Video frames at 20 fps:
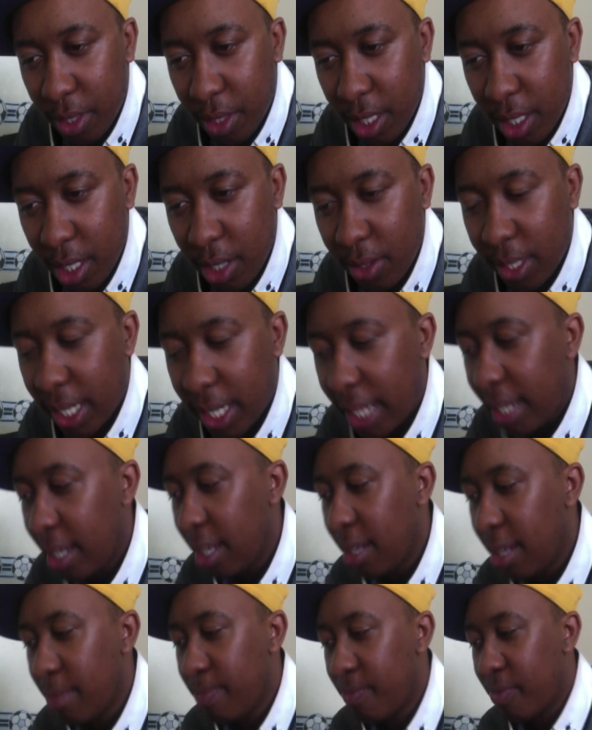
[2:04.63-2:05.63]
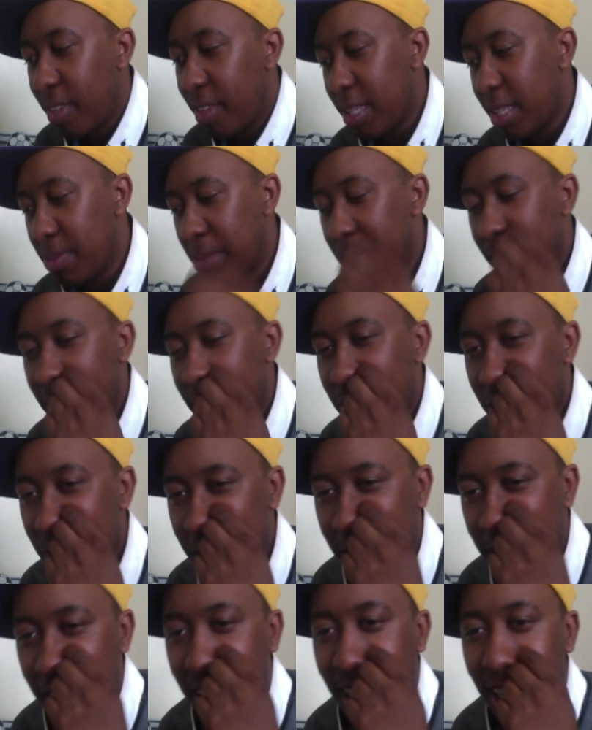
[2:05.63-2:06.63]
Okay, that's pretty
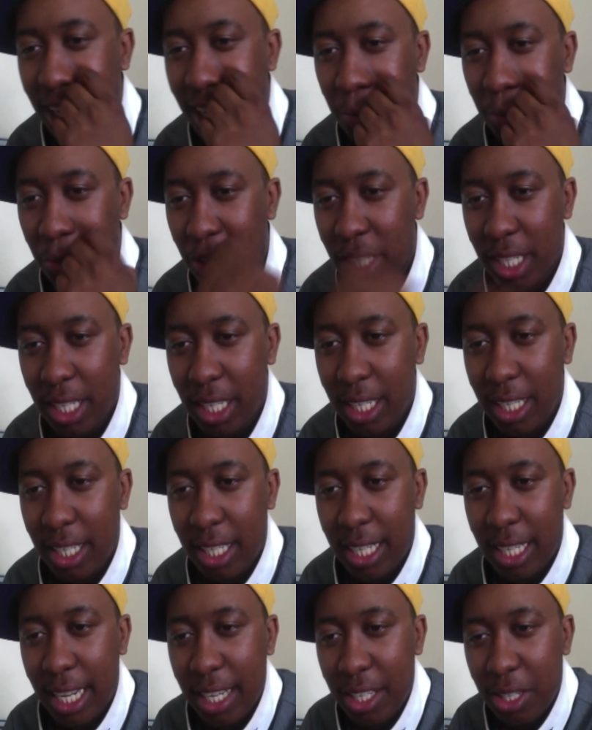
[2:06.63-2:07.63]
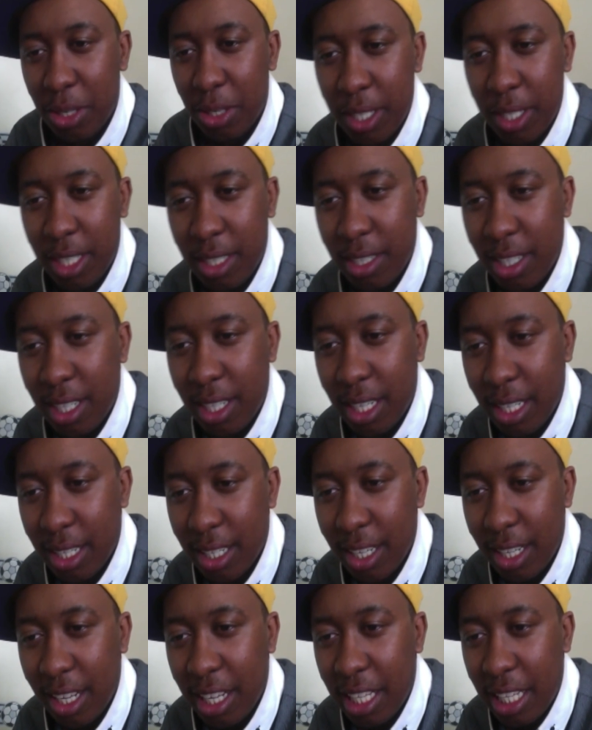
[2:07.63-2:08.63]
interesting. Working at Nintendo and
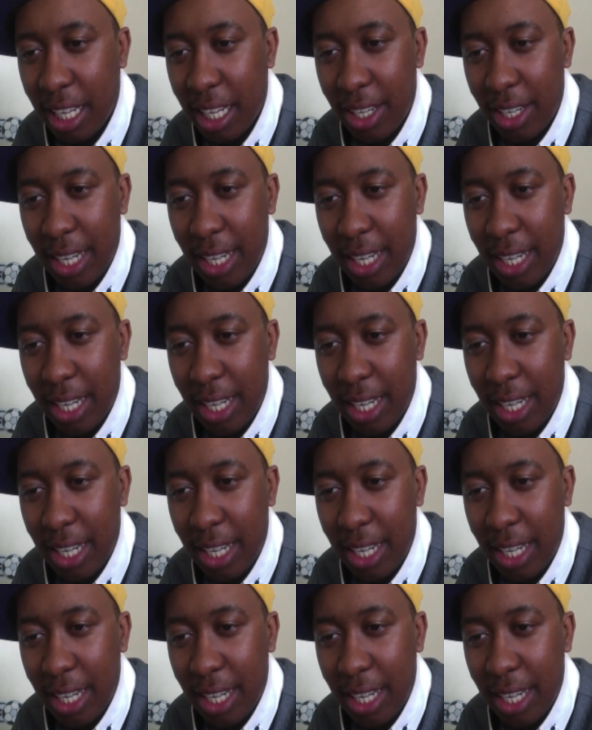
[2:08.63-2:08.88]
you got an